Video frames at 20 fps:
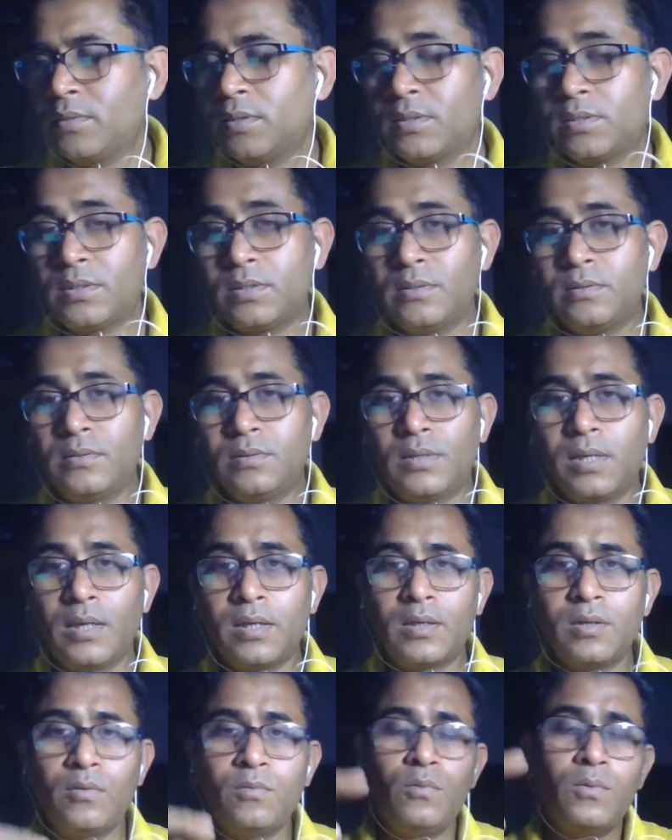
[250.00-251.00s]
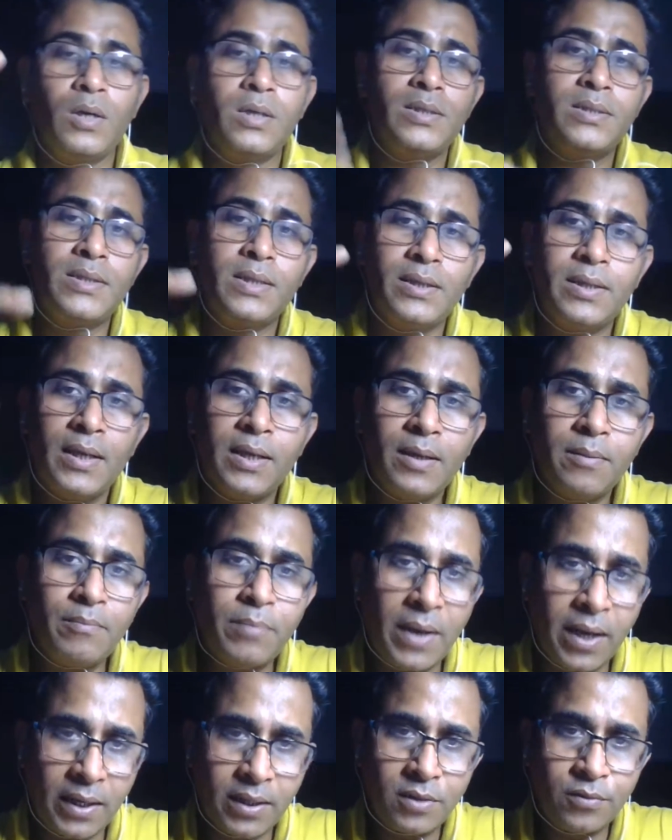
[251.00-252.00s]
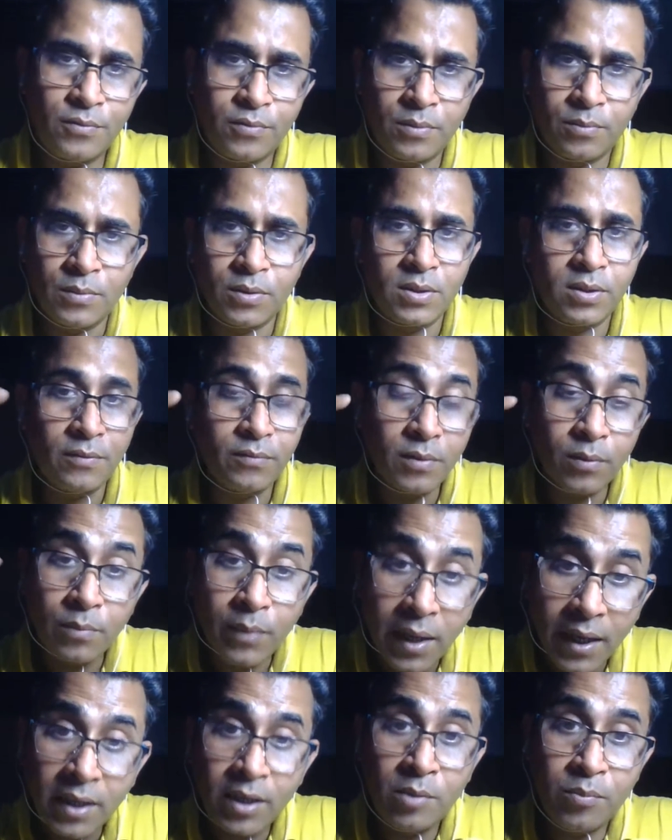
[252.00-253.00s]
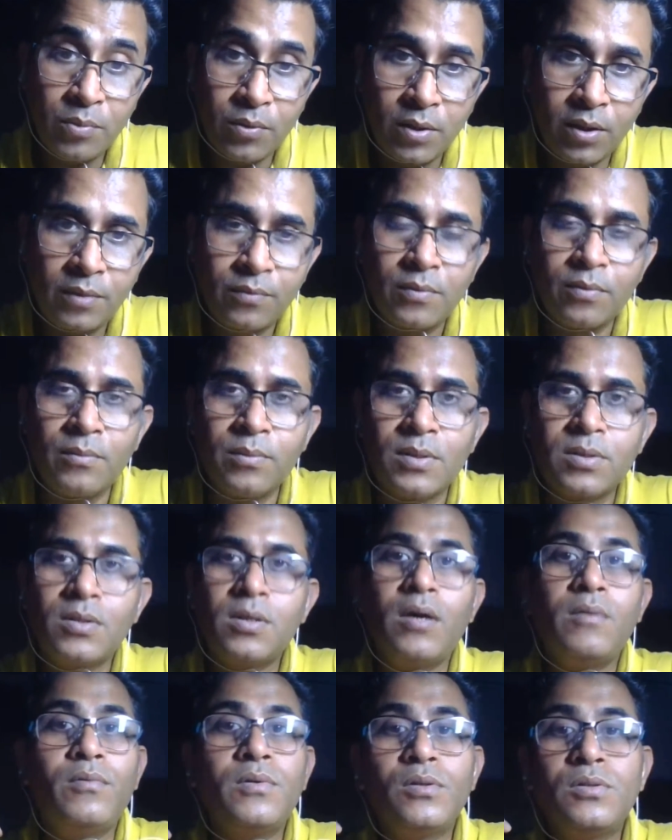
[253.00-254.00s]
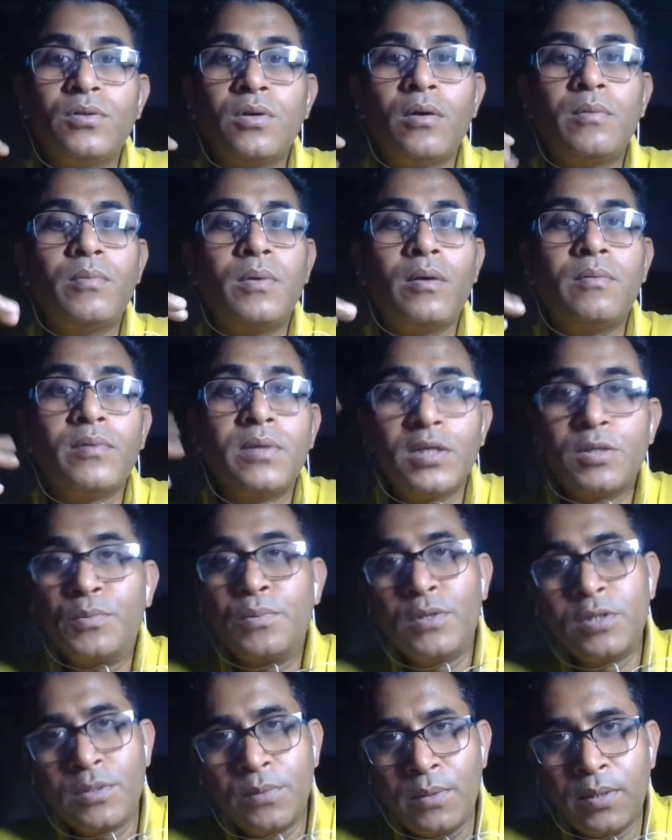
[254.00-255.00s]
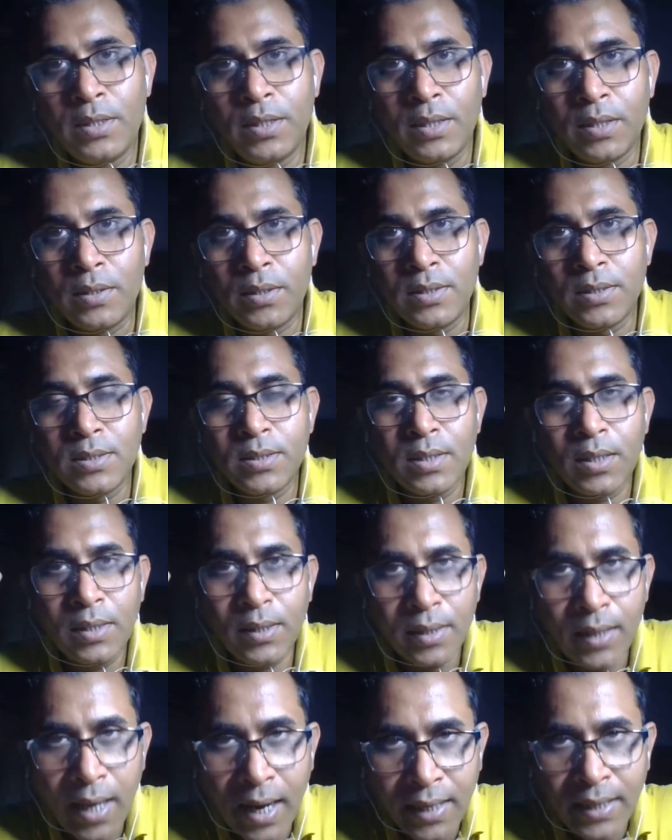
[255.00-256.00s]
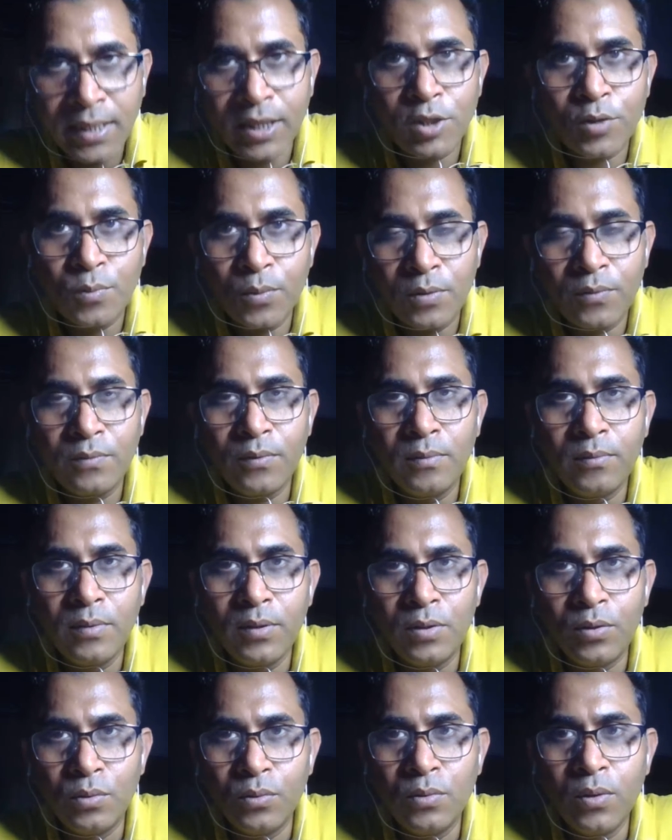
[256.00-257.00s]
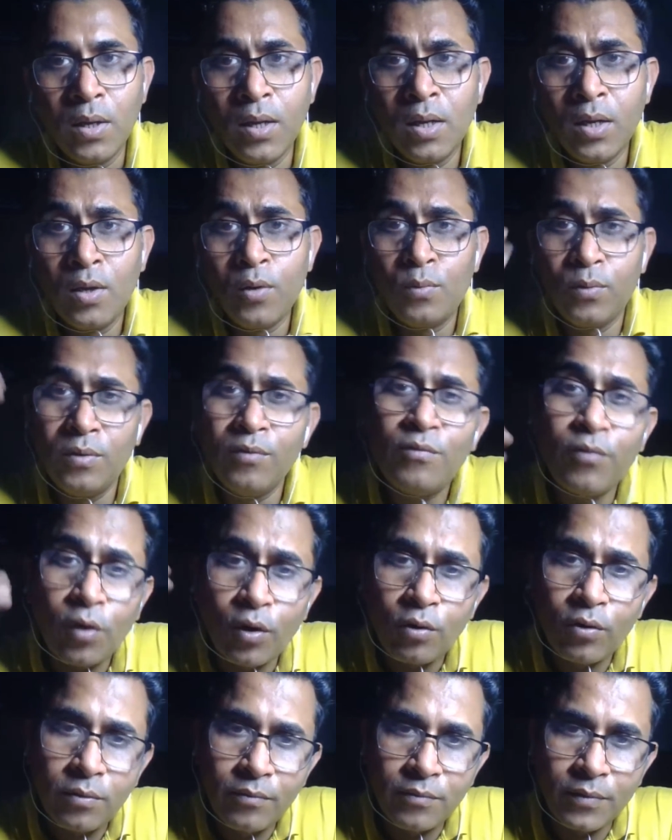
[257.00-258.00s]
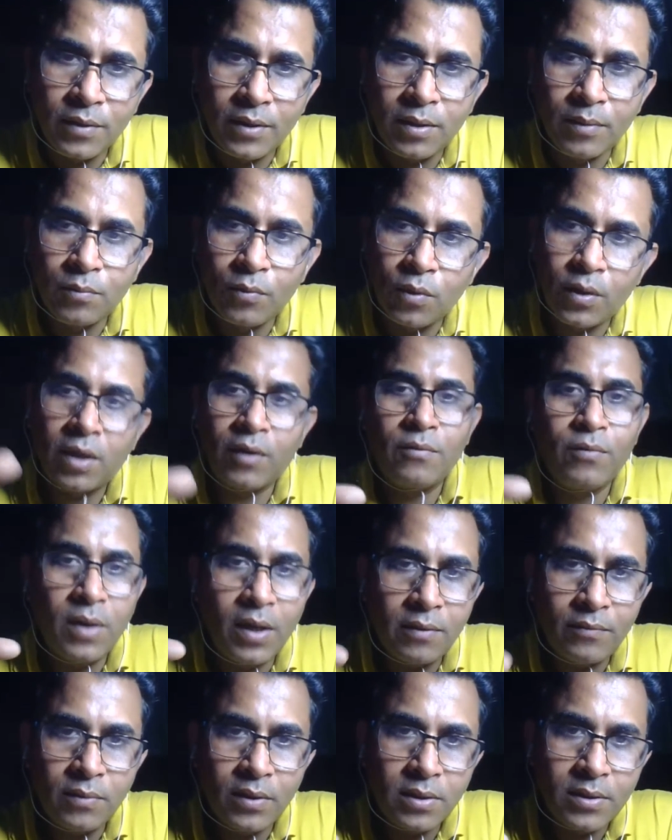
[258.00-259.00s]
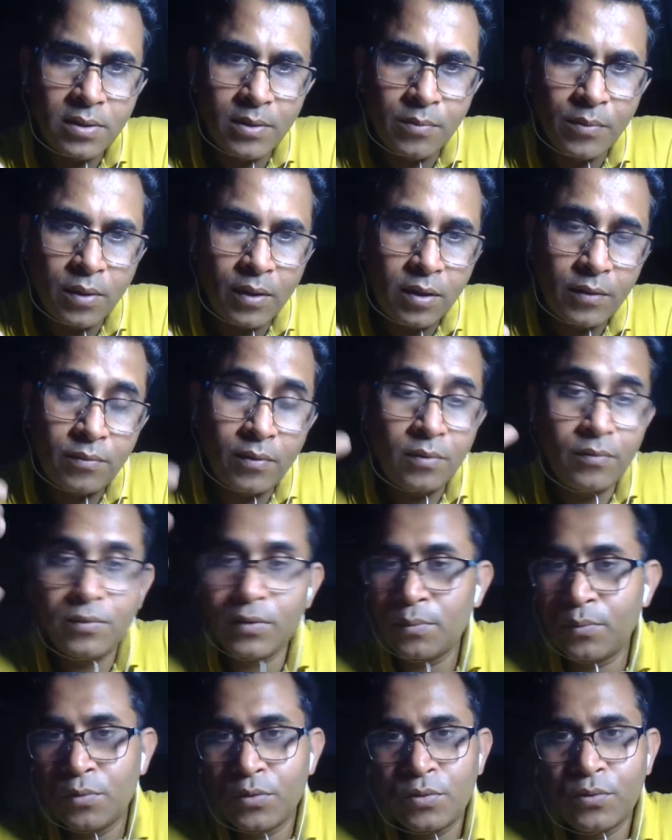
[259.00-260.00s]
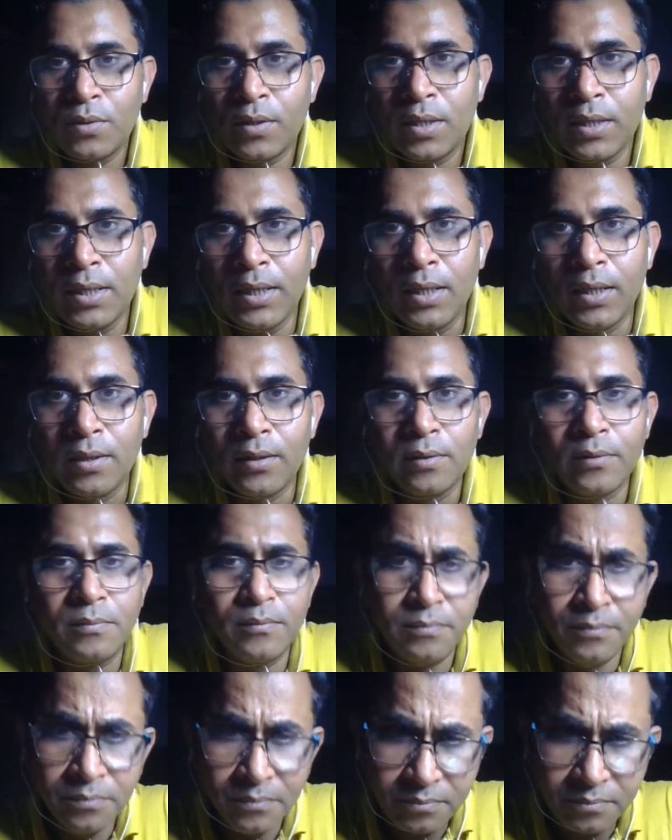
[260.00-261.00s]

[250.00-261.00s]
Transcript: this thing. Now once they take a package from us, if they buy any product from us, now our job, our responsibility increases. Now in that case, what we will do, we'll follow up with them. Okay, we have done some kind of, suppose you are the healer,